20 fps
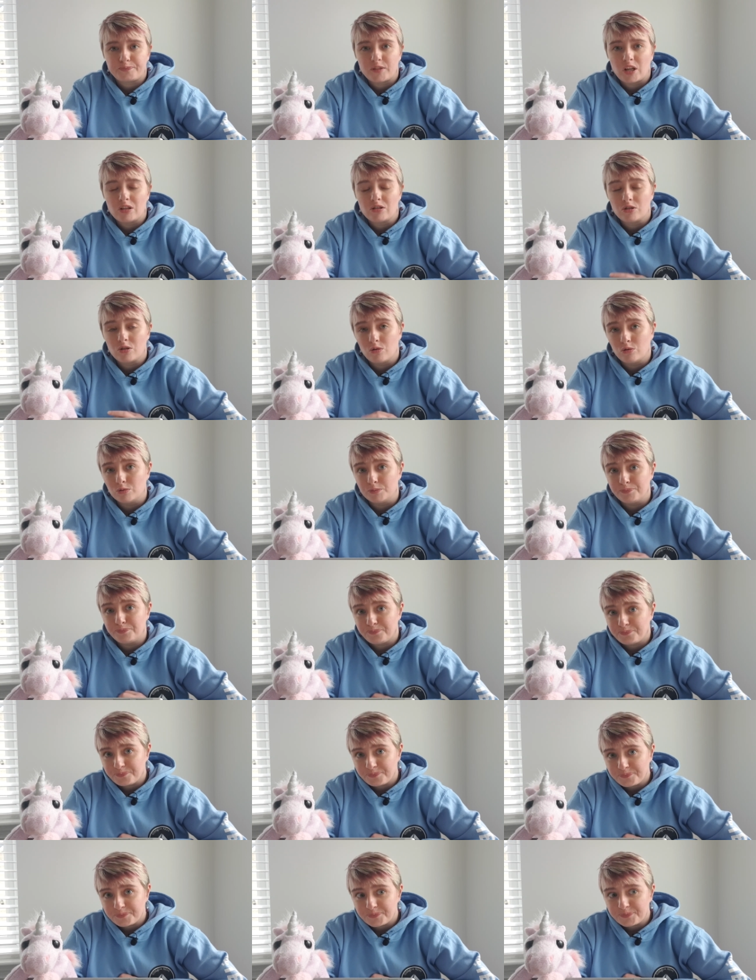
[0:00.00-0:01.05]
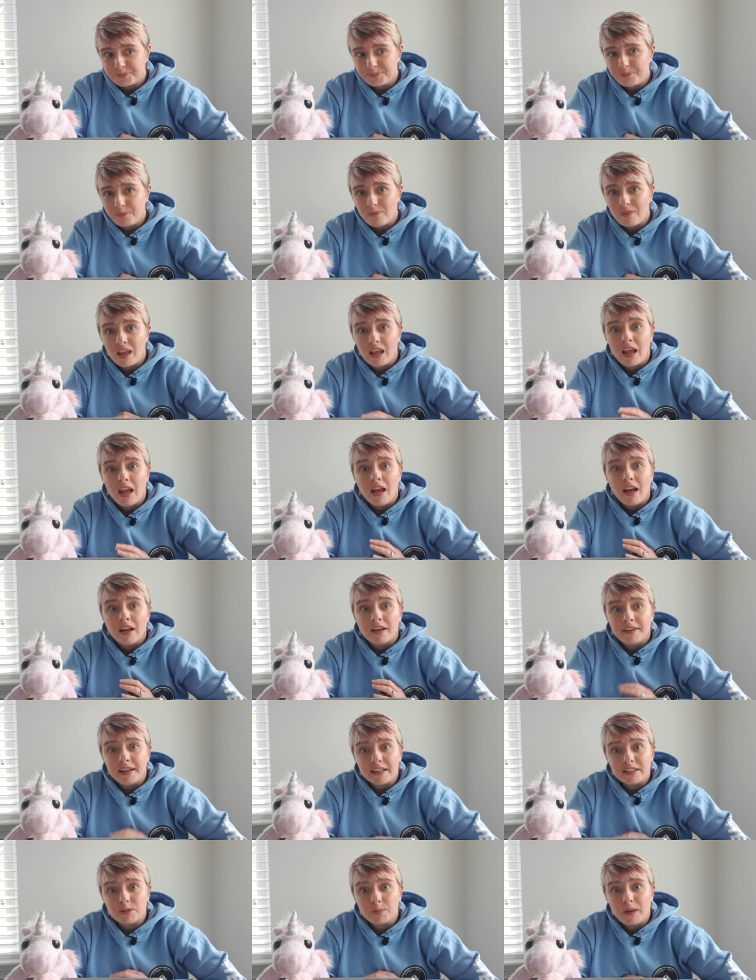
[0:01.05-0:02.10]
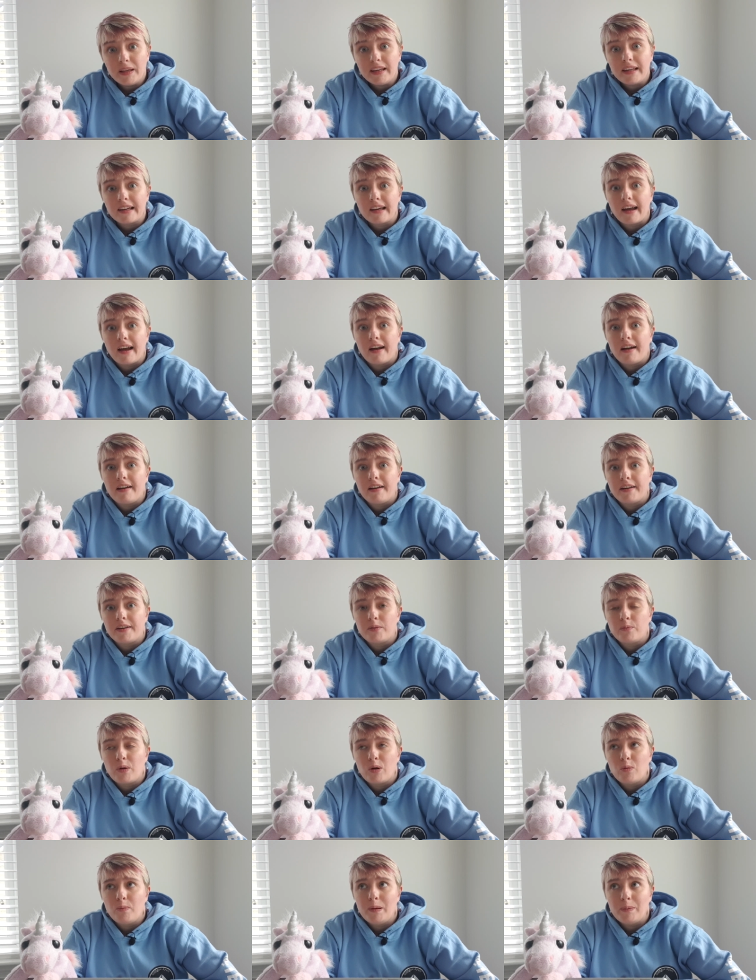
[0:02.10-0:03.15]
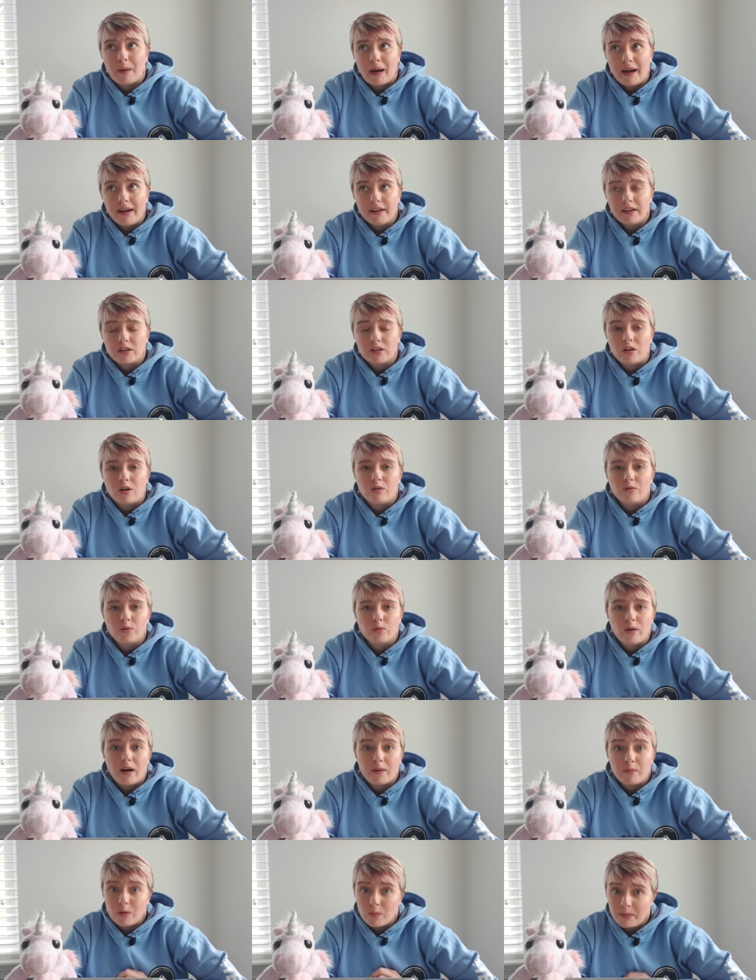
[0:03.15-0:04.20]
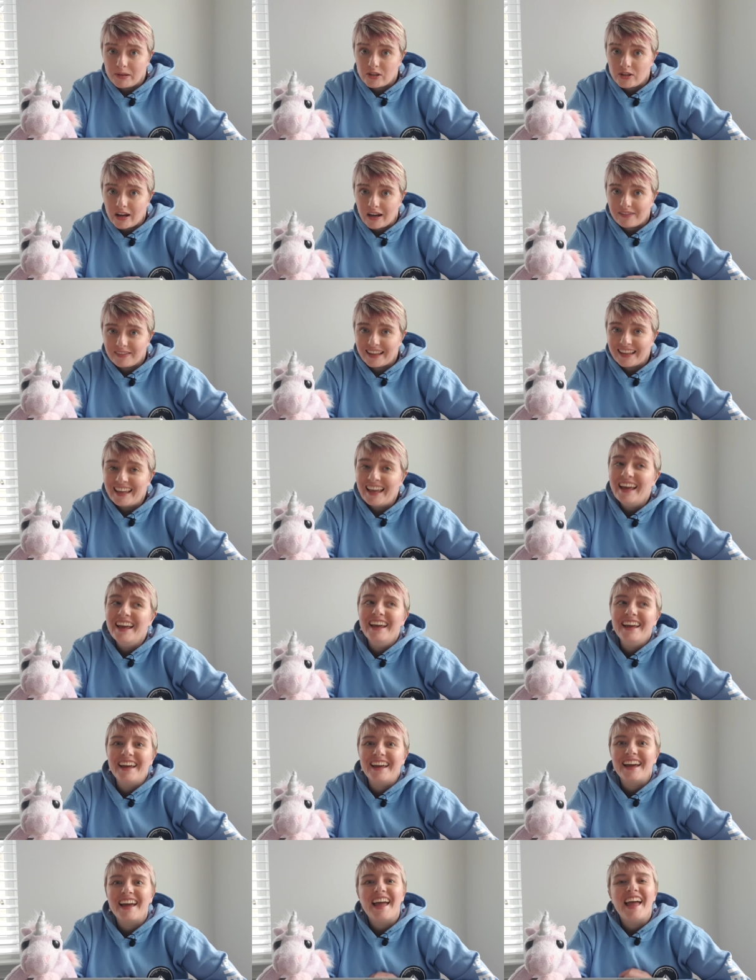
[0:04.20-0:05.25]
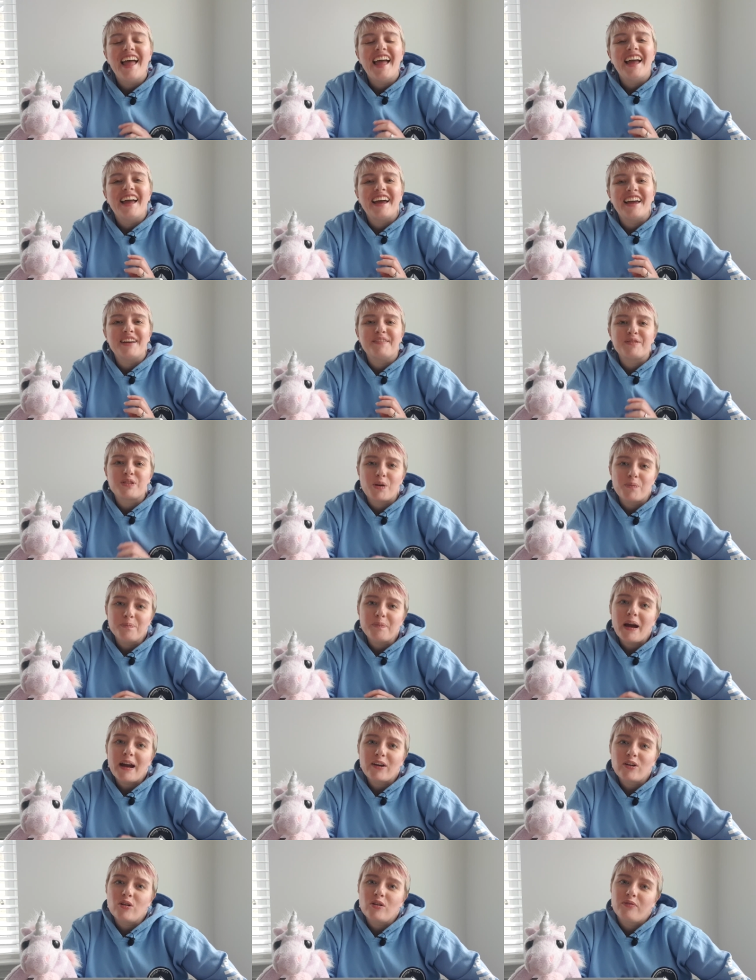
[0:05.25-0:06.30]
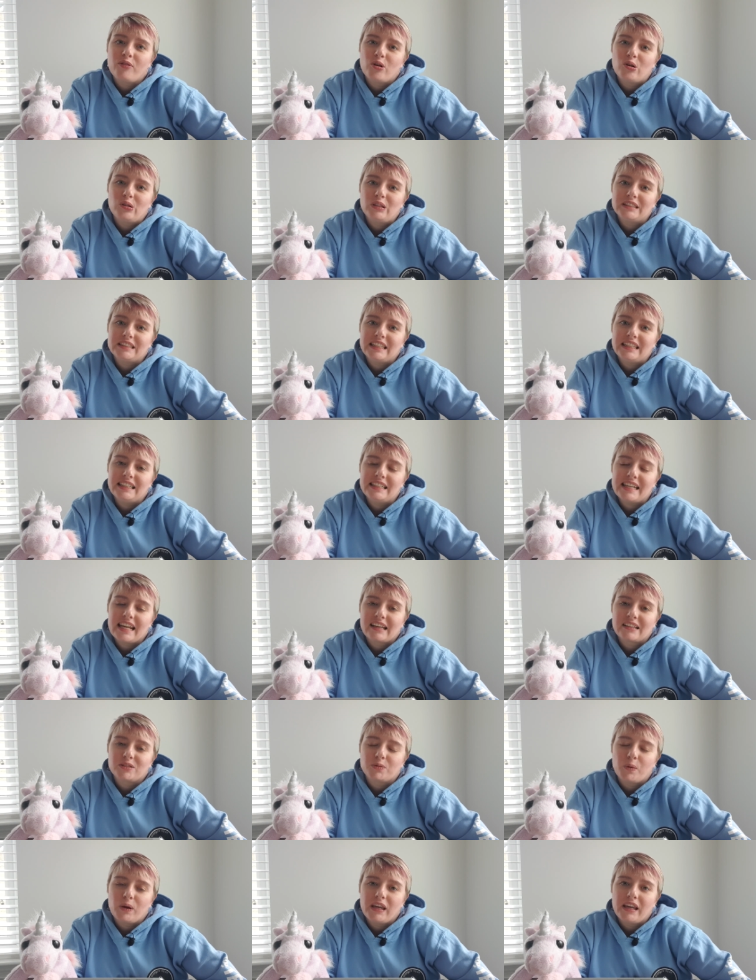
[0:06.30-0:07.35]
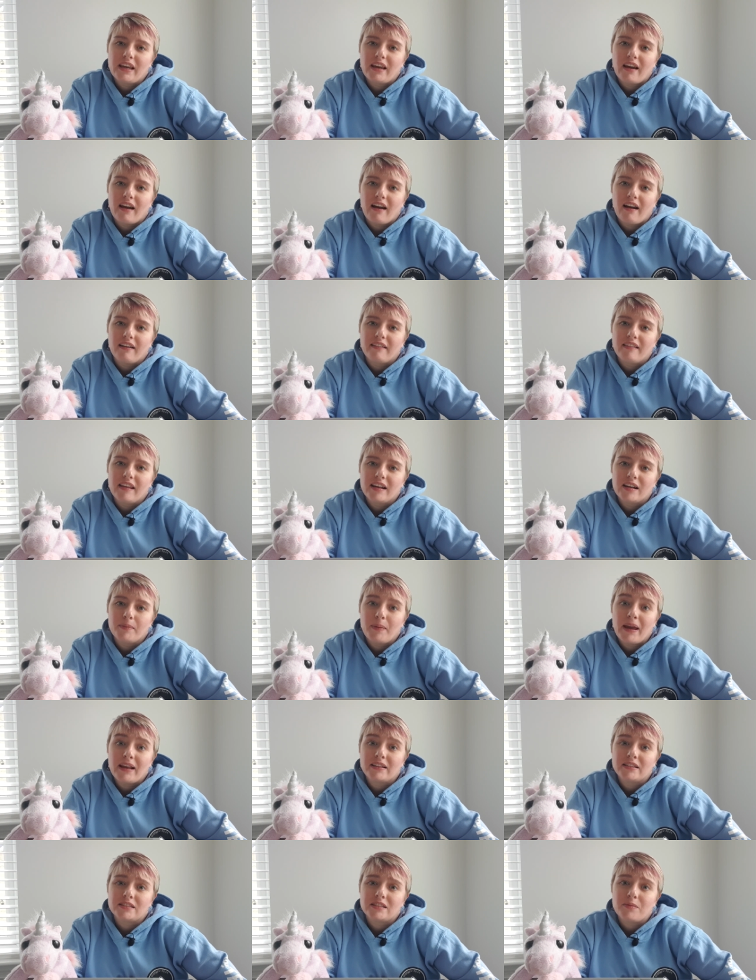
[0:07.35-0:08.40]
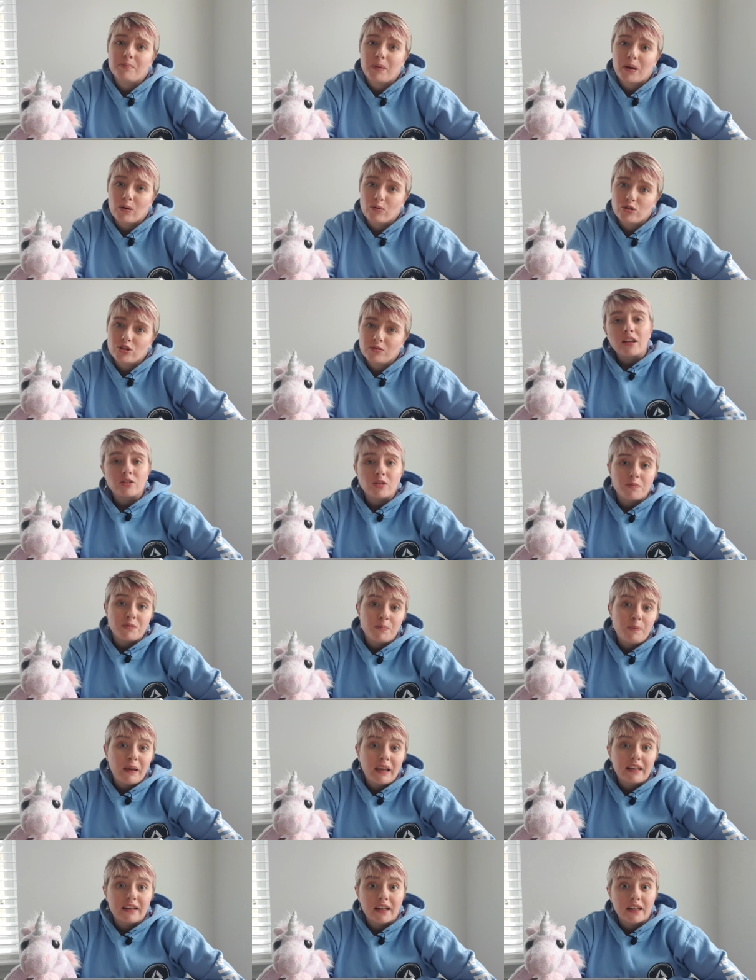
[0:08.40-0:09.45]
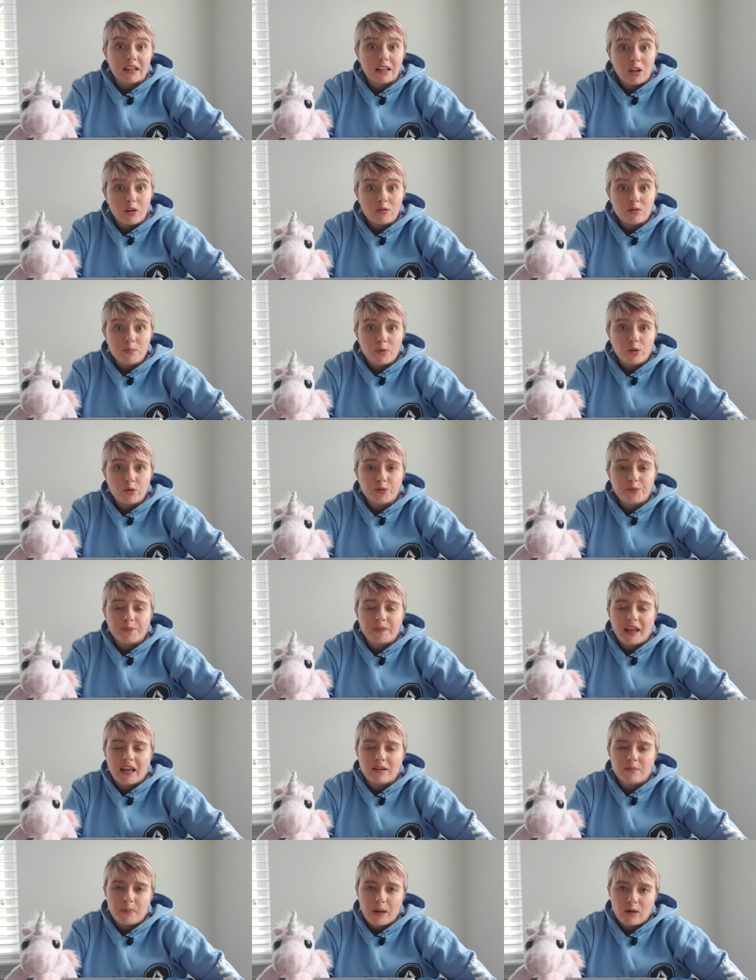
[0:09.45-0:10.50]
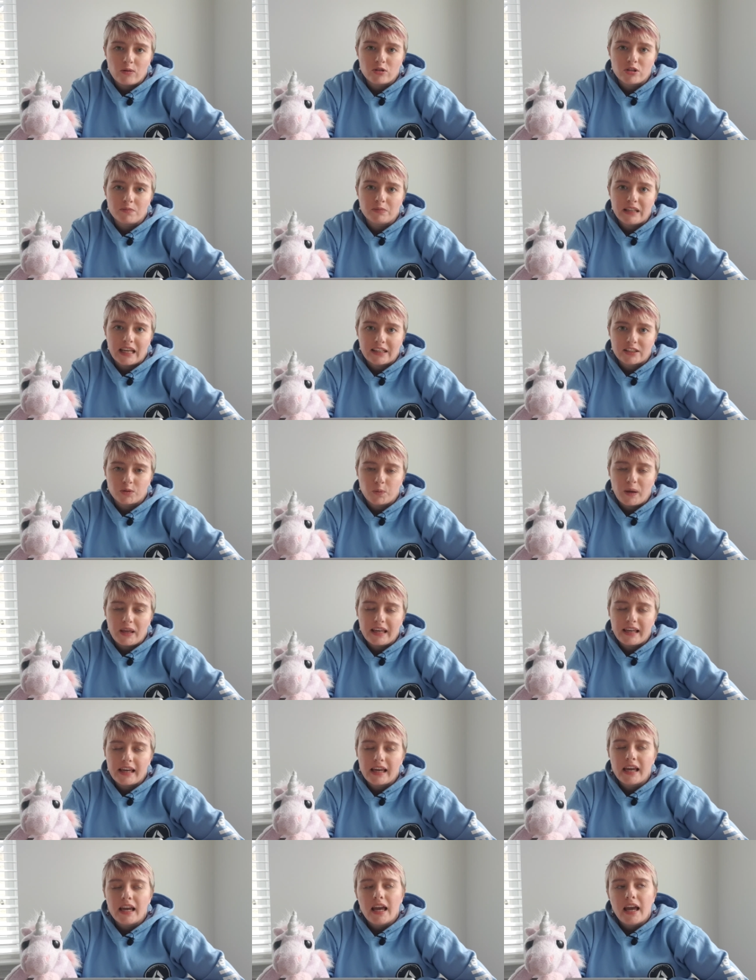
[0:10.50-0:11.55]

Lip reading: So next week I will be back, although I will be travelling. So I'm back off holiday next week, and then I'm heading to Belgium. So I'm speaking at Cloud Brew in Belgium next week.